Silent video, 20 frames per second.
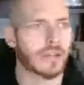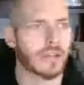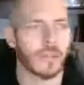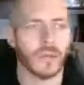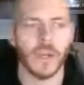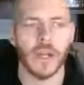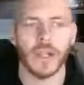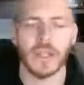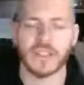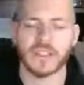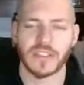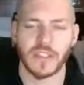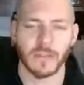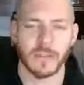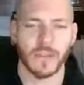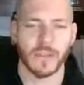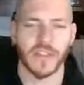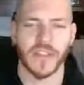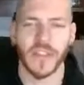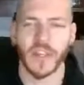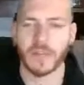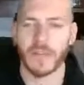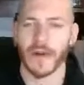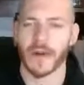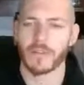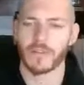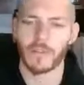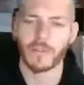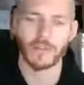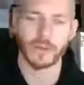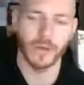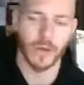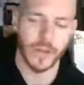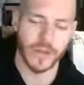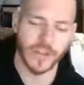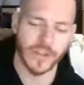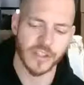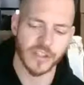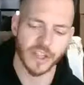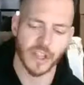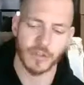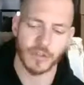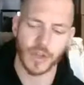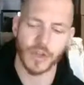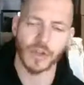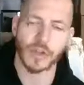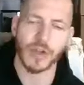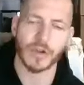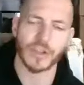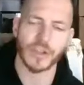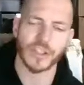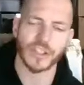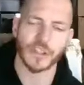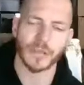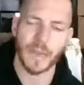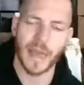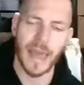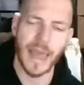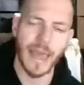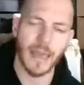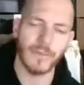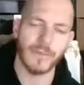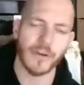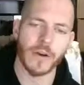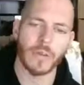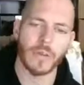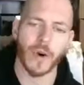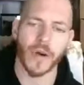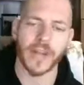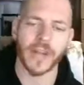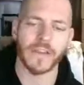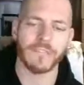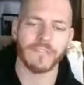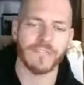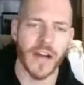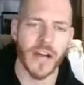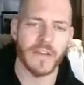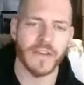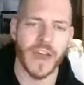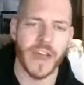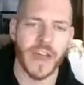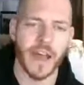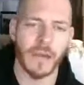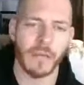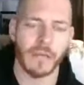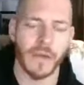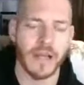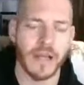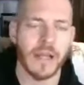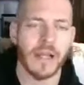Really simple. Think about it. If you join the gym and you go to the gym every morning at 5 a.m.,